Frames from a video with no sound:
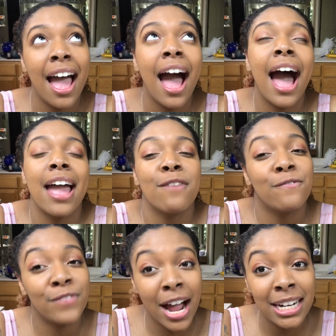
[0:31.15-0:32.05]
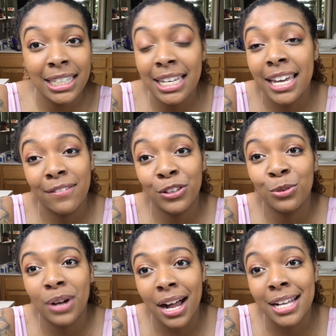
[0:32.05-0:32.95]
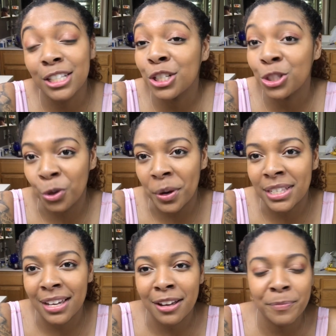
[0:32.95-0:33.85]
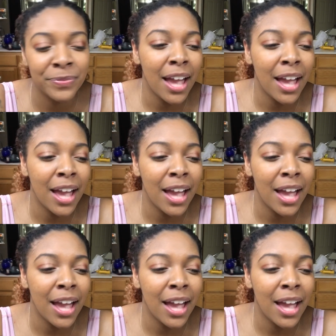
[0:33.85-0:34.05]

I am finally giving you guys a story time.